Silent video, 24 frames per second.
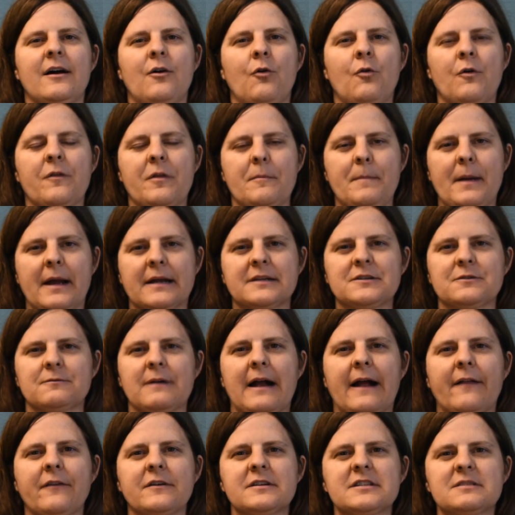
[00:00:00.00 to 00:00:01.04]
or the
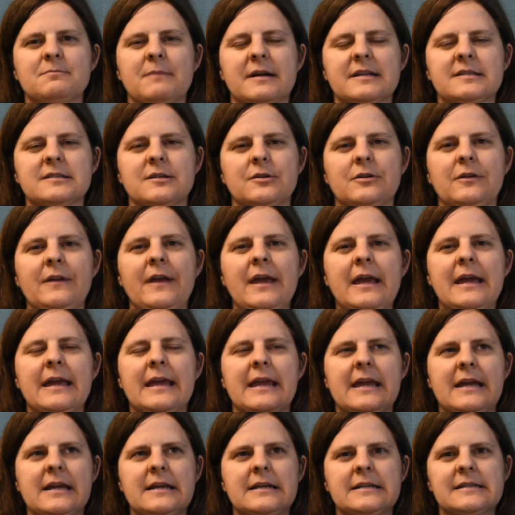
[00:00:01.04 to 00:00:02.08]
pectoralis muscle
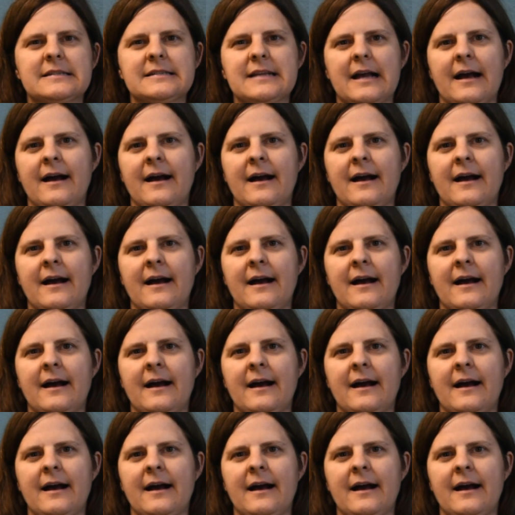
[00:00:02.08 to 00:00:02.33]
is,